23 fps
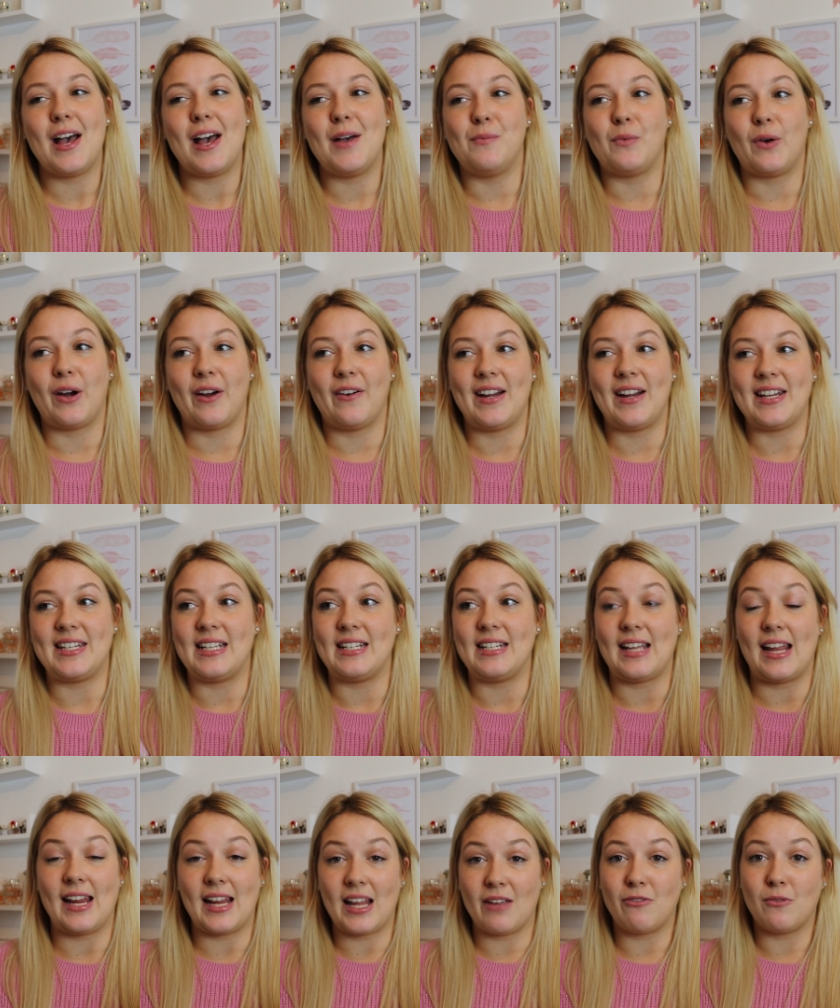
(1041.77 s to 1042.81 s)
and where I did
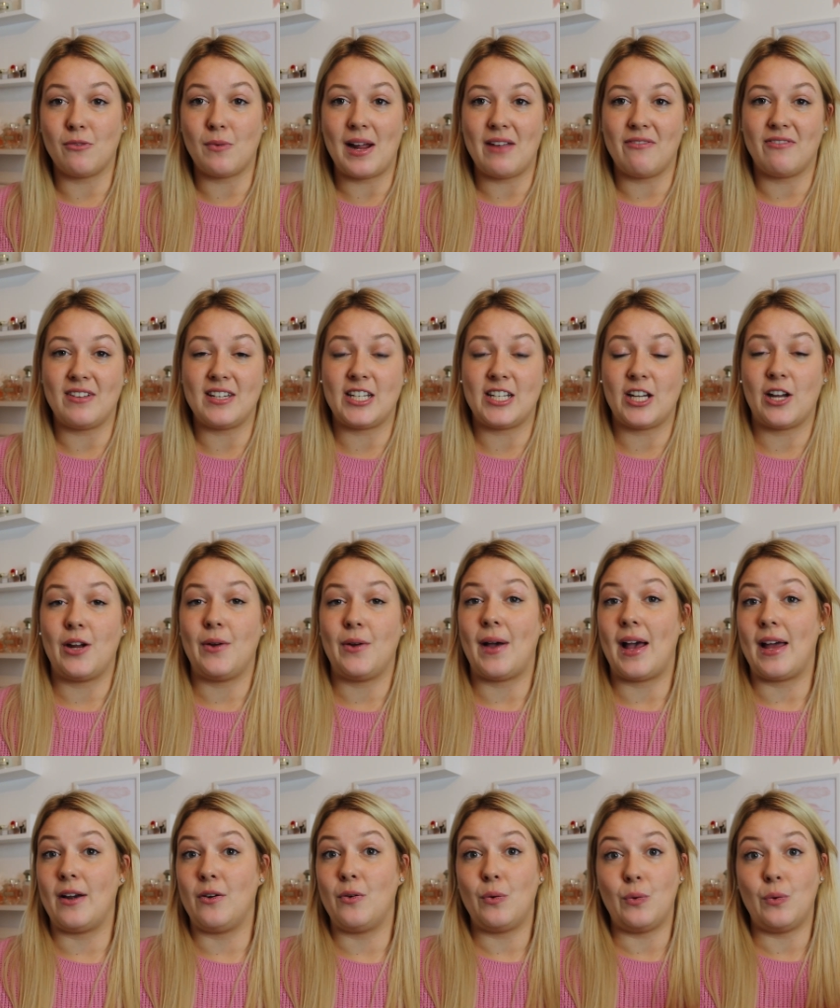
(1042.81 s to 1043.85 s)
a giveaway video
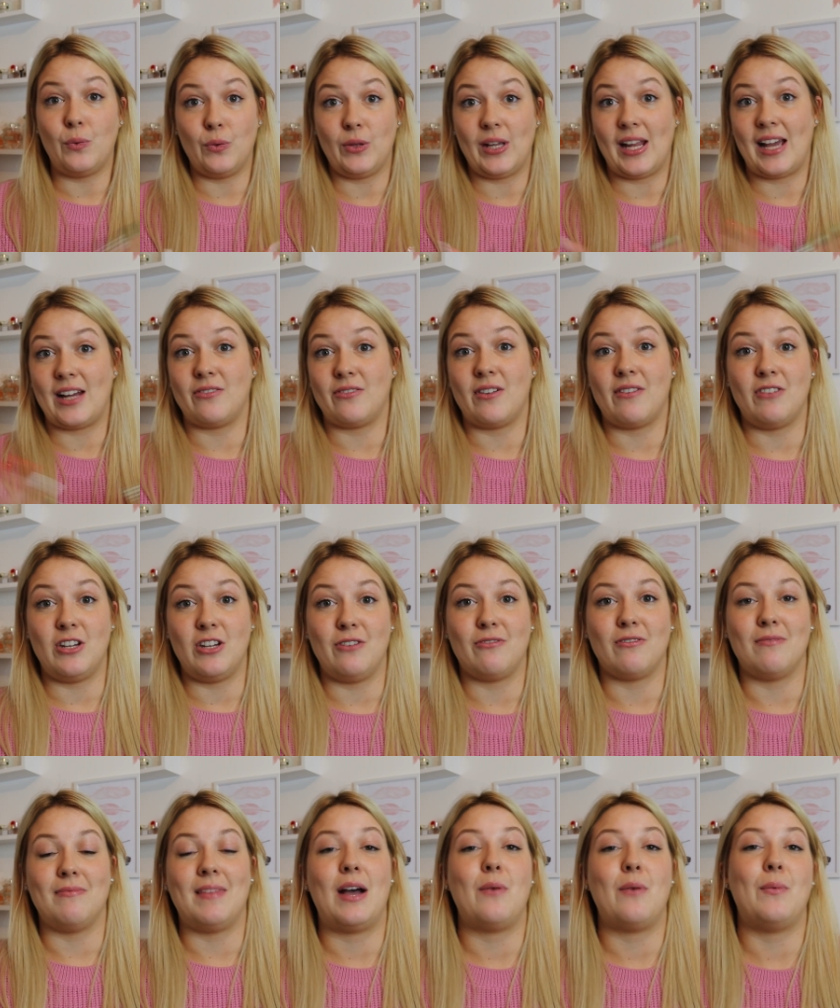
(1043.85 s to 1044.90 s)
and all the ad revenue
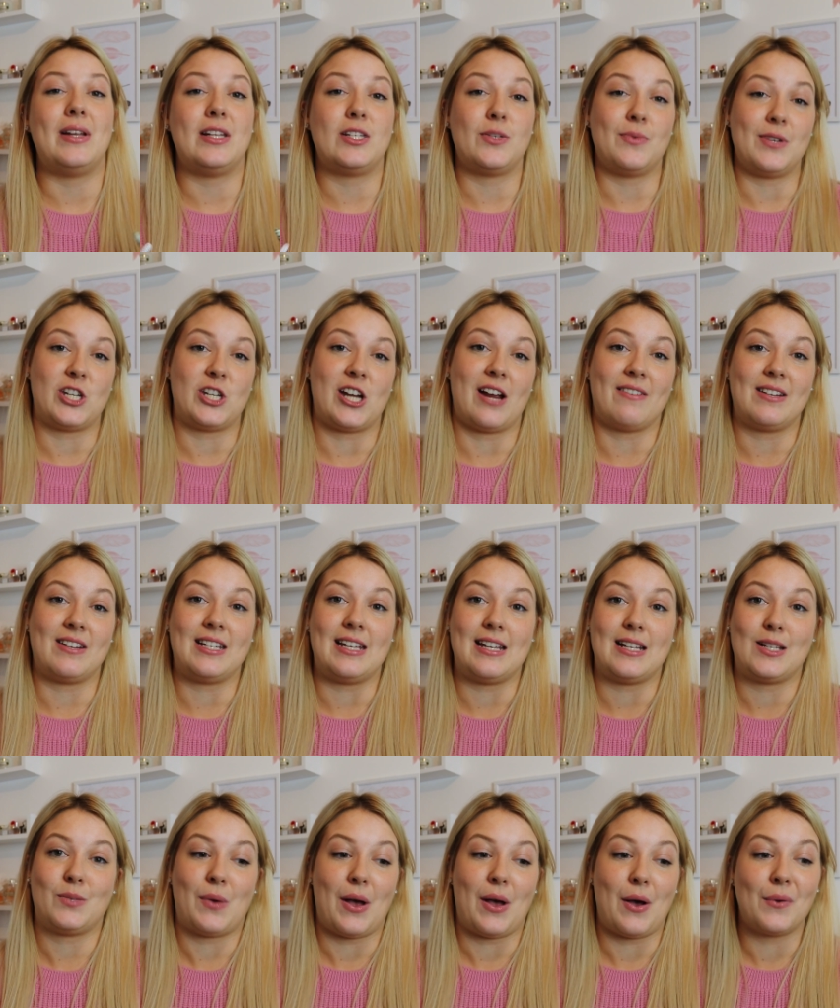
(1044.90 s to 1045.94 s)
from that went to a charity
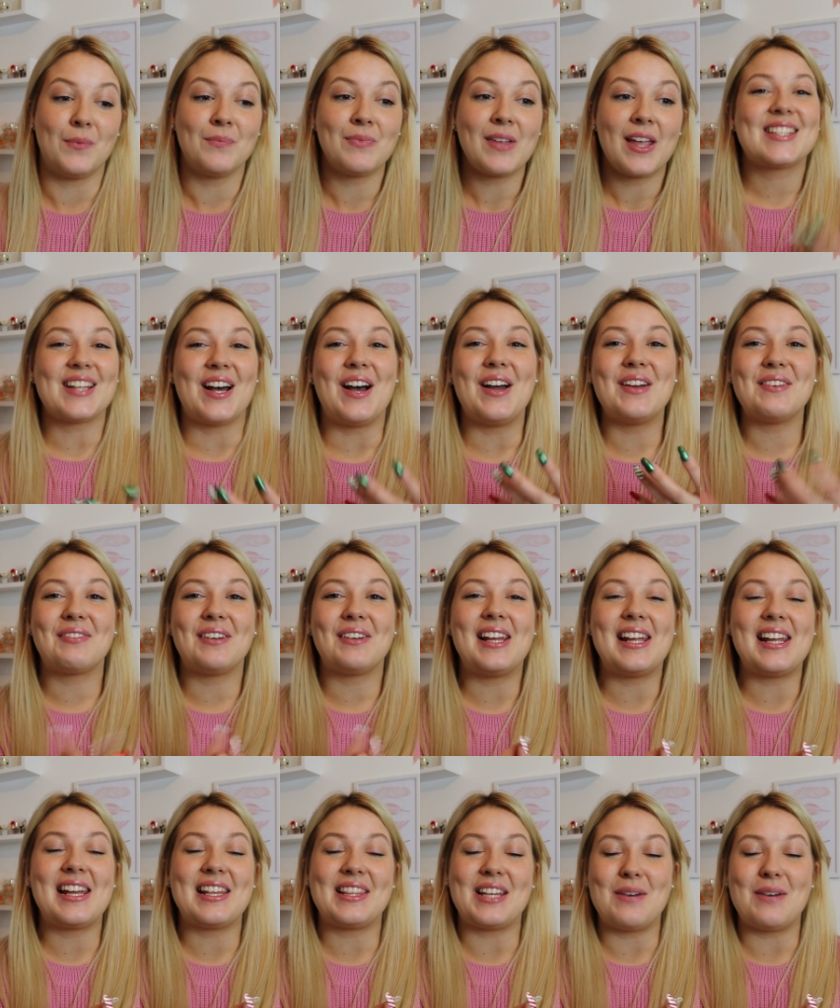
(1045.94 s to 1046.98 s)
as well. So
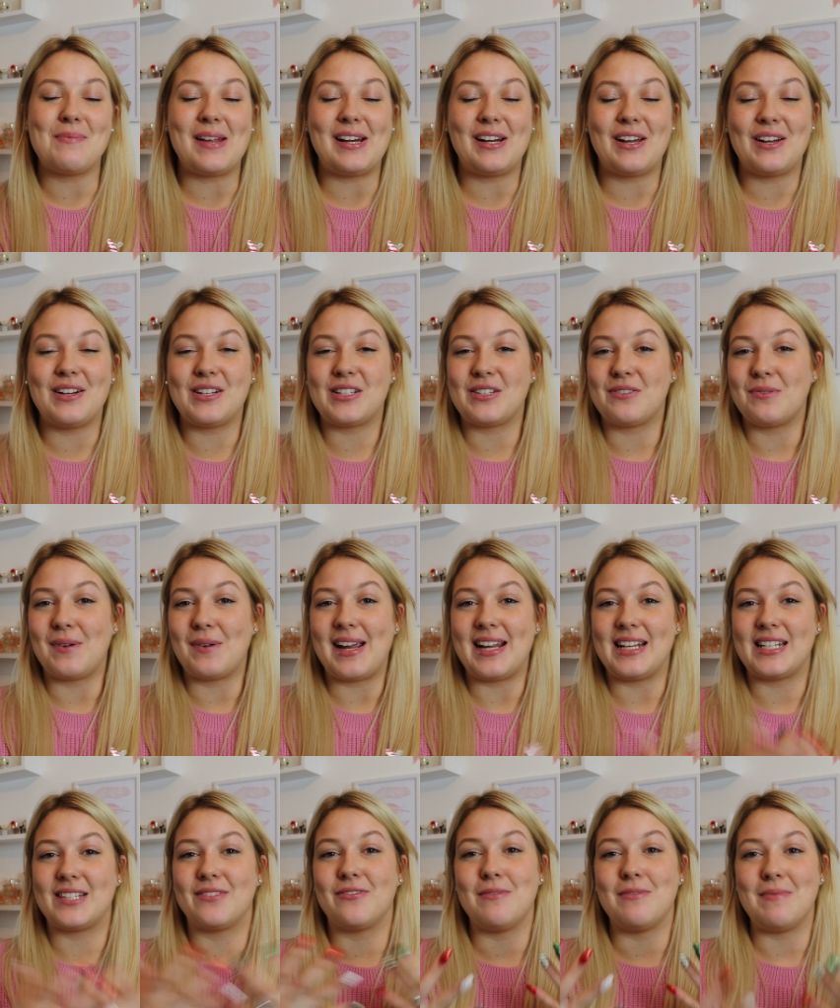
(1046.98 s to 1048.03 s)
hopefully there'll be loads of
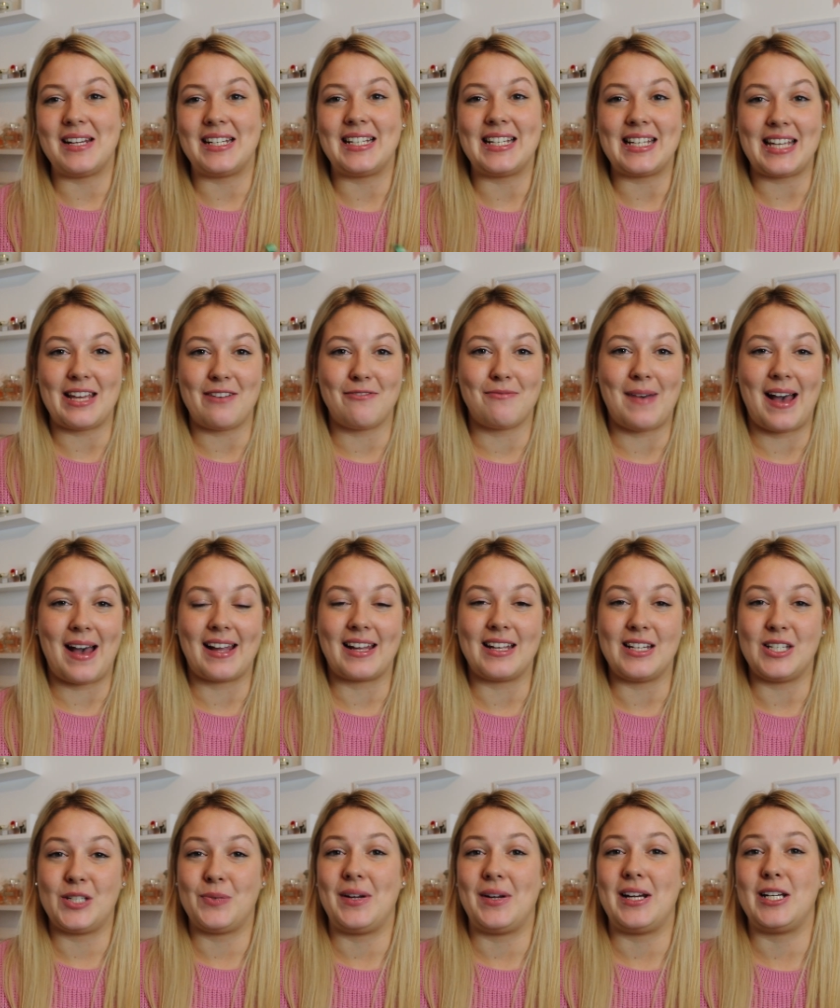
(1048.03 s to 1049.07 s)
ways for me to give back
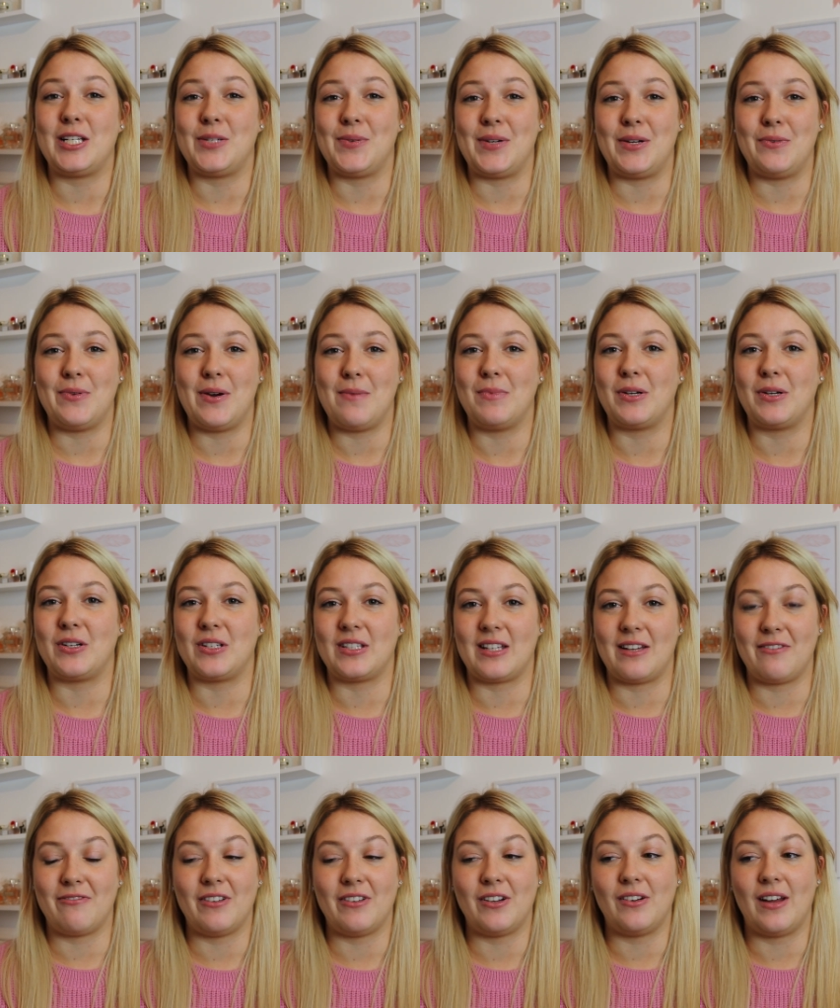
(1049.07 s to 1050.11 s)
in 2021, because
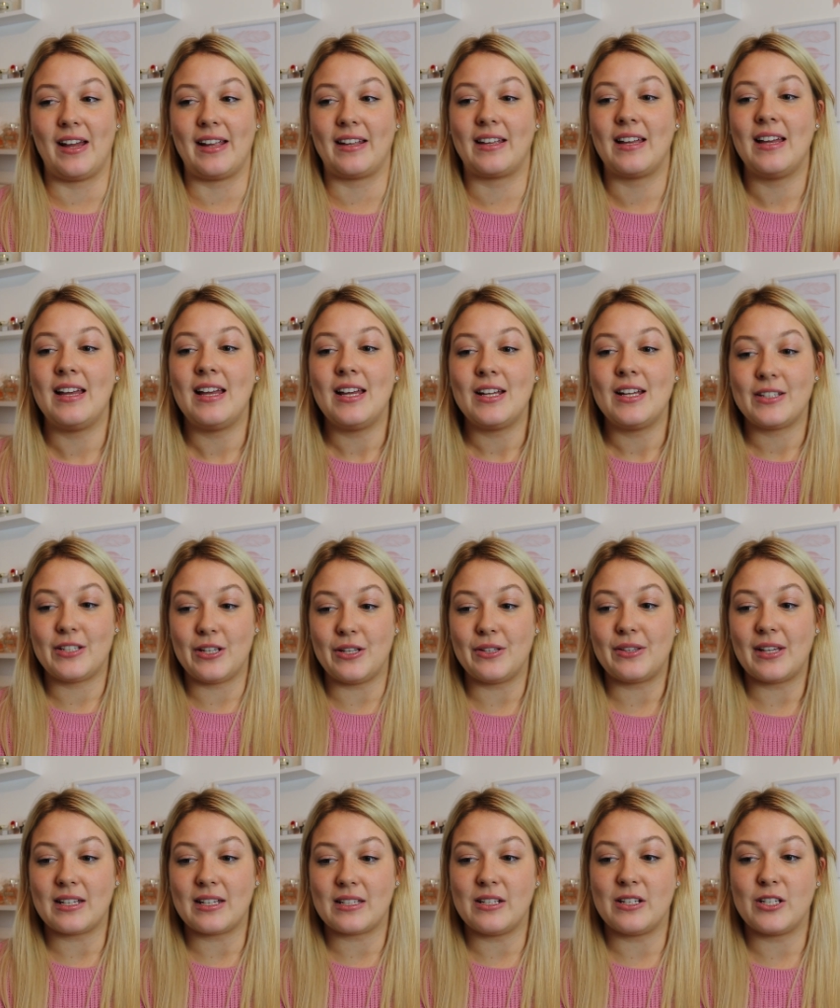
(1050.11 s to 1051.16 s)
I feel like
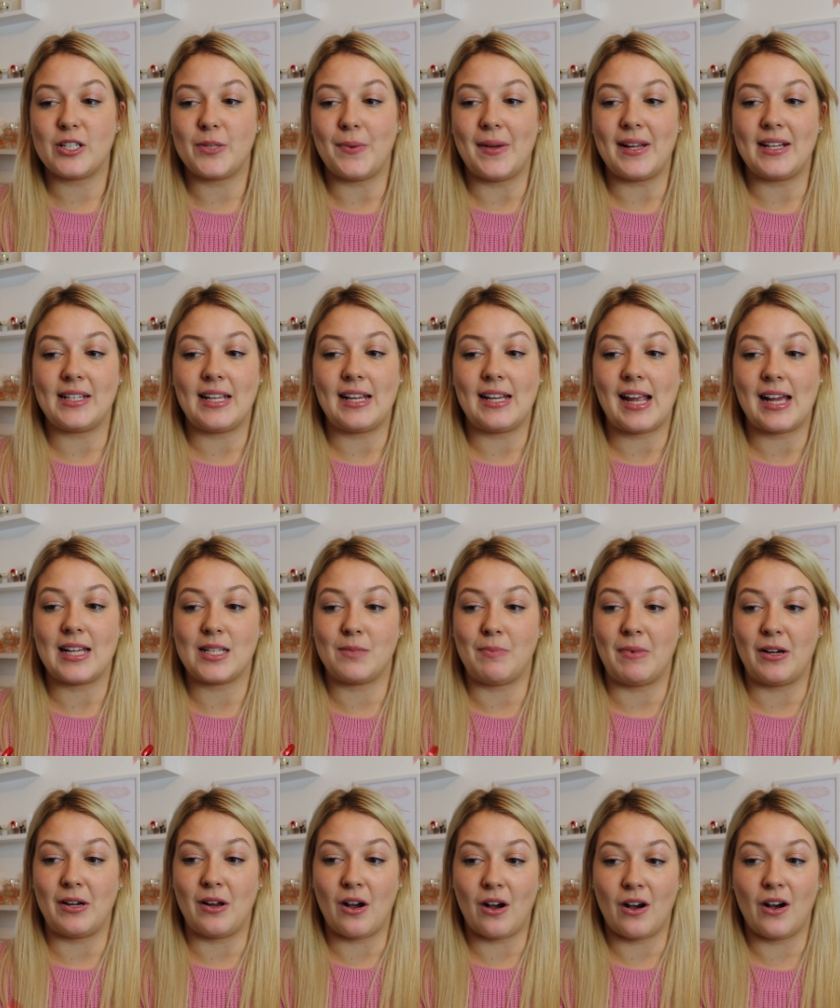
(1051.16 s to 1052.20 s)
2020 has
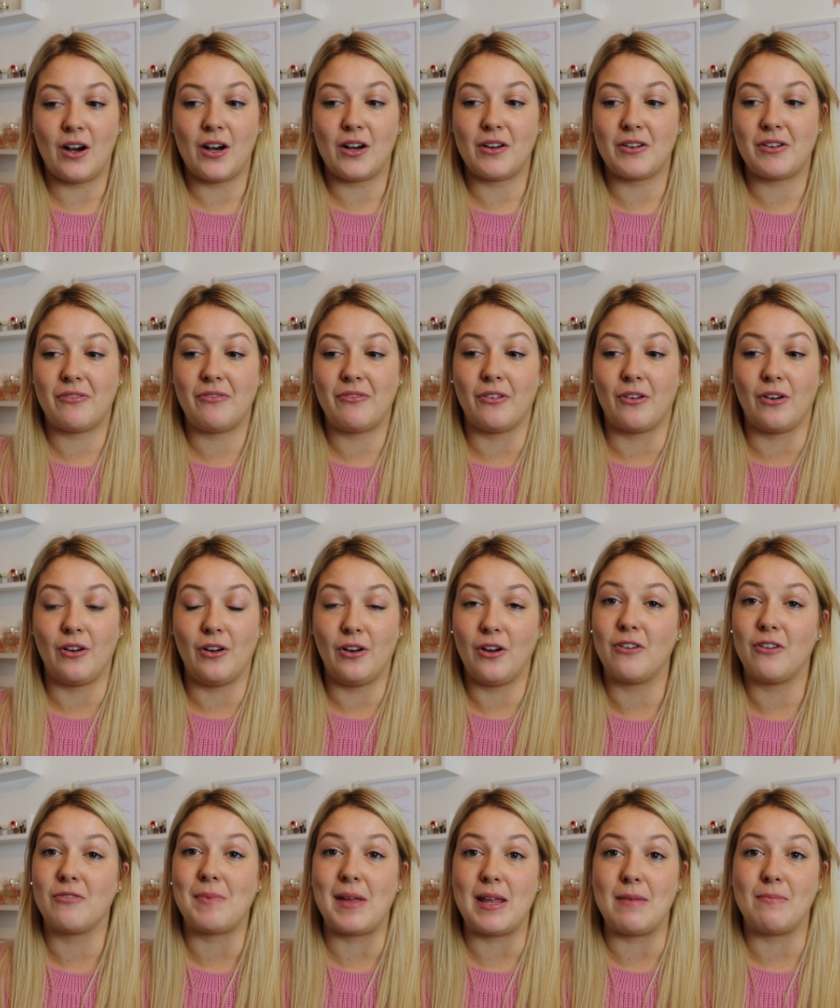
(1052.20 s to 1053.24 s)
been hard for a
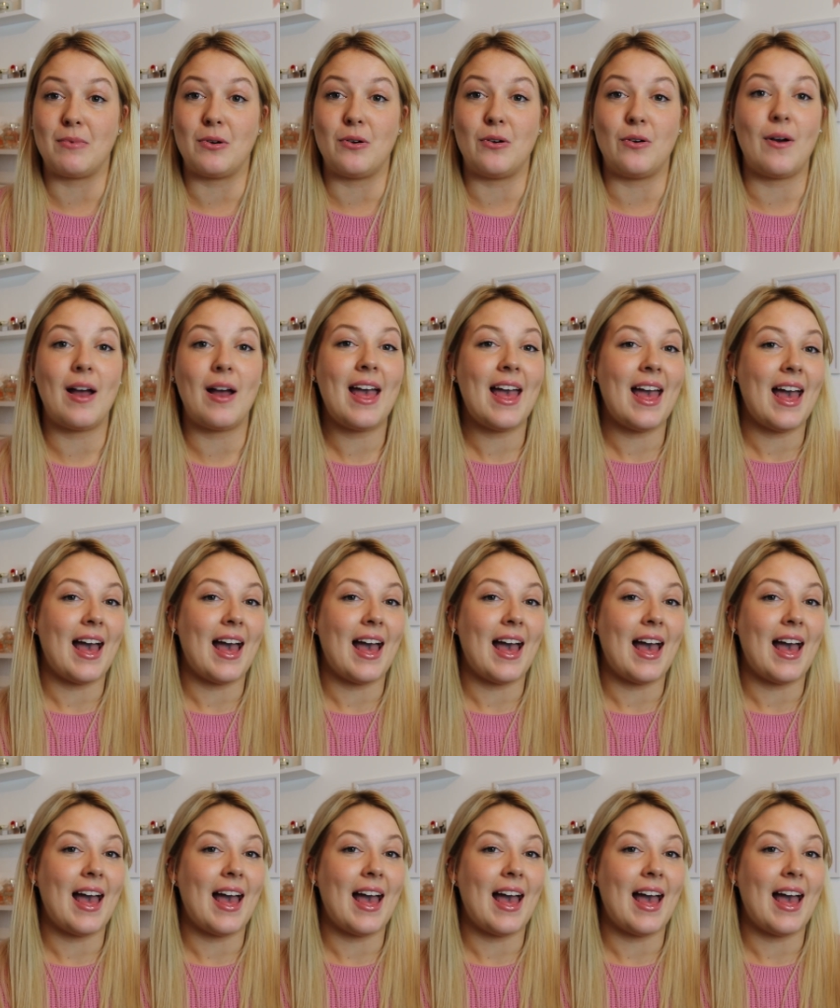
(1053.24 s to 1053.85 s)
lot of people,